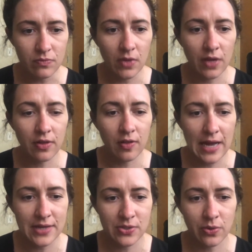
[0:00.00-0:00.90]
The
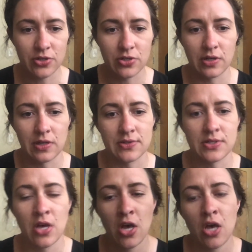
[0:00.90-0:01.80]
last question is,
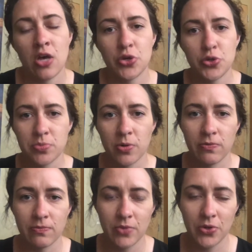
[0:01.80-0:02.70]

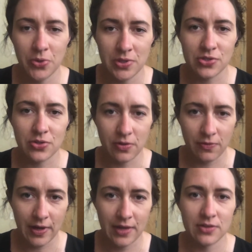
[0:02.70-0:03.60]
who is
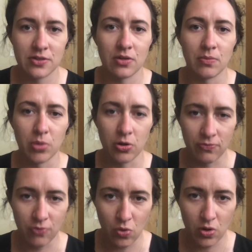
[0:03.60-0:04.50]
certified to
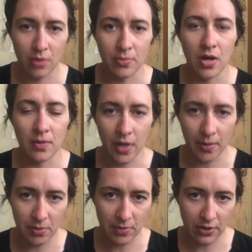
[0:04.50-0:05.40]
perform a
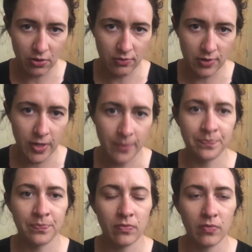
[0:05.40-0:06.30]
mommy makeover?
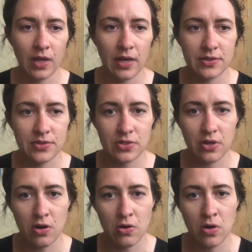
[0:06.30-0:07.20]
And
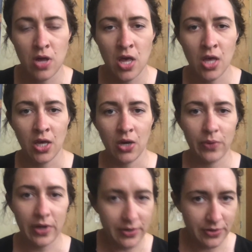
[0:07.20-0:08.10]
so
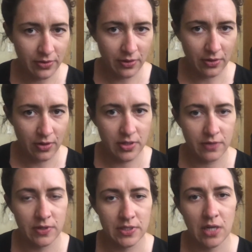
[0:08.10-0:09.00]
we all know that there are
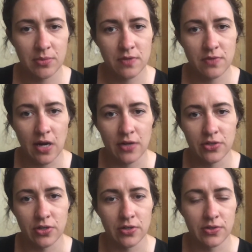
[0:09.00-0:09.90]
different types of
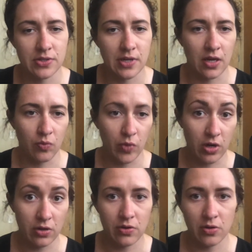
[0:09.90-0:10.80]
doctors, and we
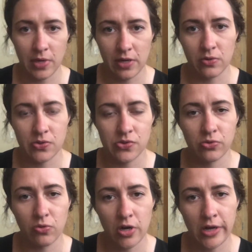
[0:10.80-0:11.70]
all go to medical
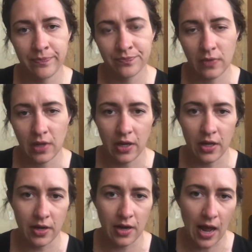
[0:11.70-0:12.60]
school.
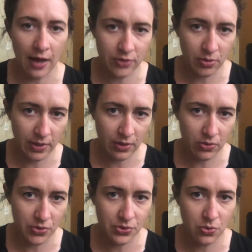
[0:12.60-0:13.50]
And after
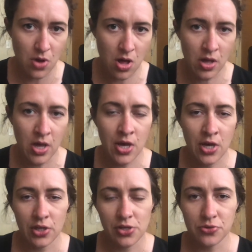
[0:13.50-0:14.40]
medical school,
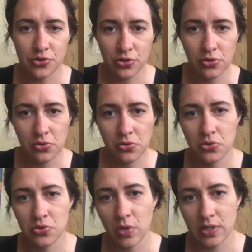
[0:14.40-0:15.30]
you
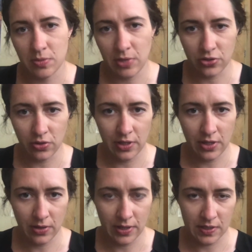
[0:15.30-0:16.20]
choose what specialty
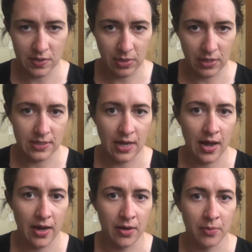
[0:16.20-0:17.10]
you're going to spend
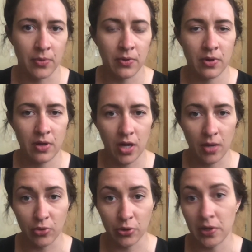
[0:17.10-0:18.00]
time
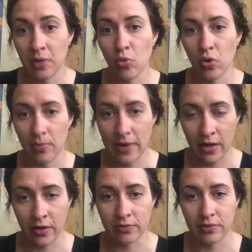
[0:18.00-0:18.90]
learning more
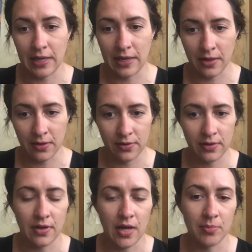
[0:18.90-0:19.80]
about and
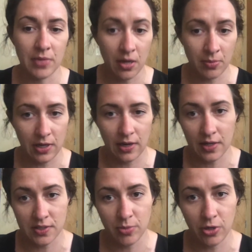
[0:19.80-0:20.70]
becoming an
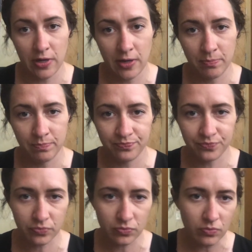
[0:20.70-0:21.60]
expert in.
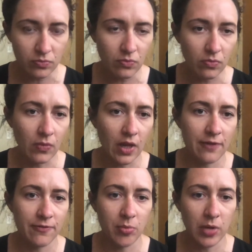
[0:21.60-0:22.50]

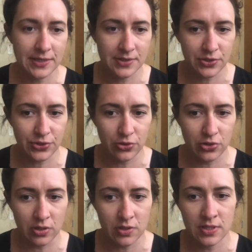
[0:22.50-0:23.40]
And for plastic
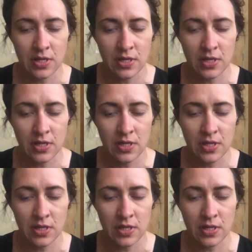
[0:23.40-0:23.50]
surgeons,